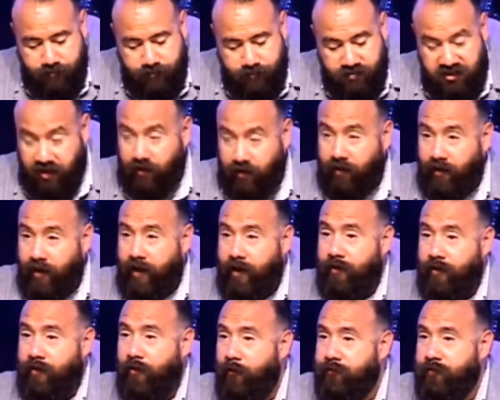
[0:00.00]

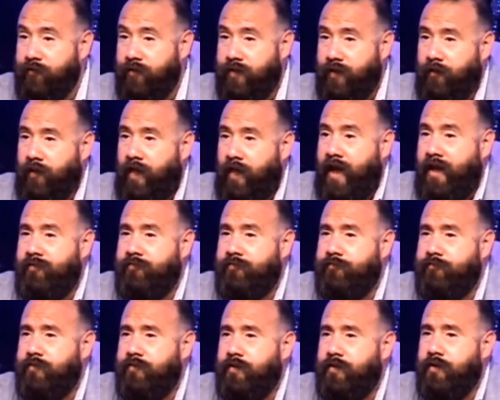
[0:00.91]
declared over their life
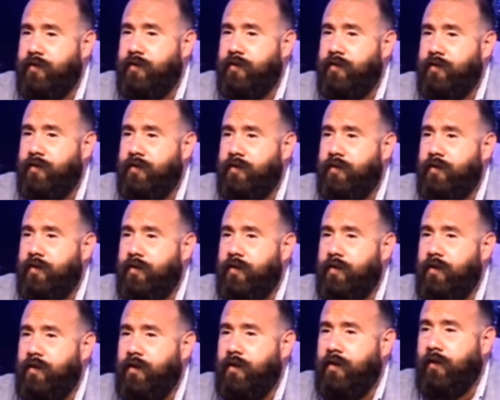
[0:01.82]

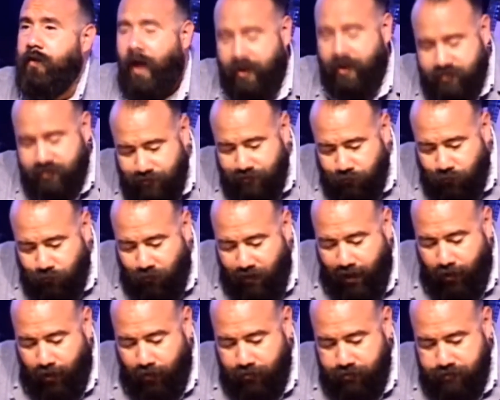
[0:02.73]
loss of
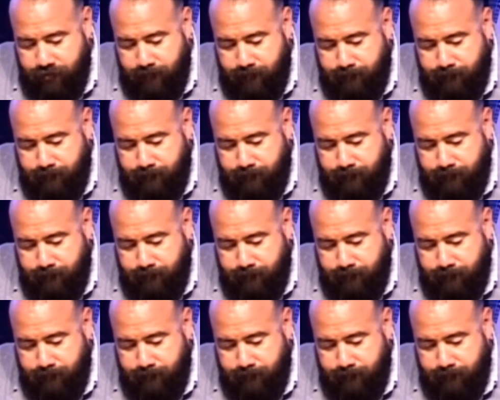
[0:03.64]
wealth,